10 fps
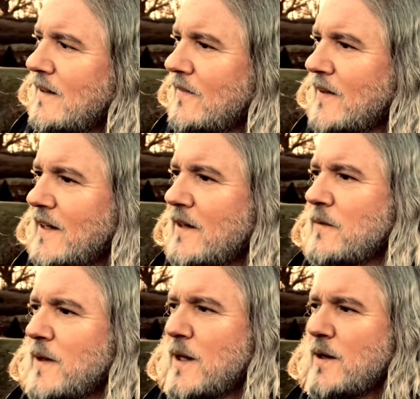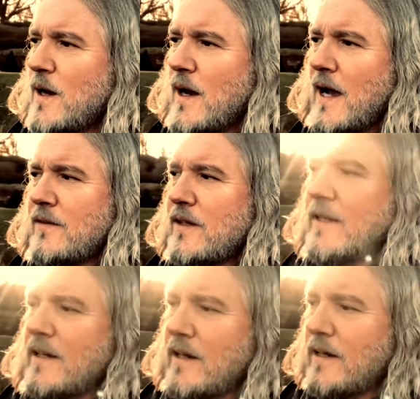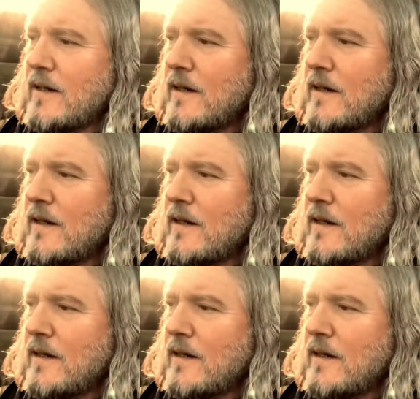they had an